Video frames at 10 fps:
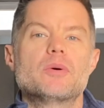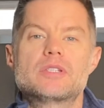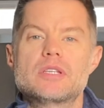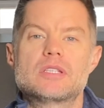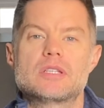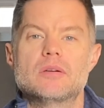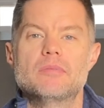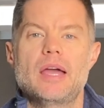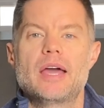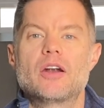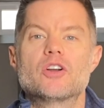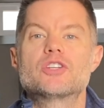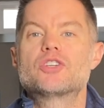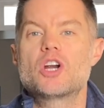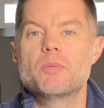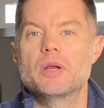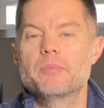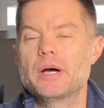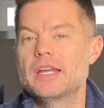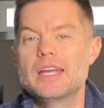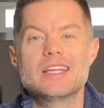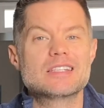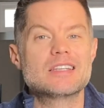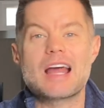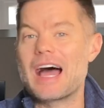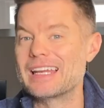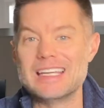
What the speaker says: a system and are determined, but it is not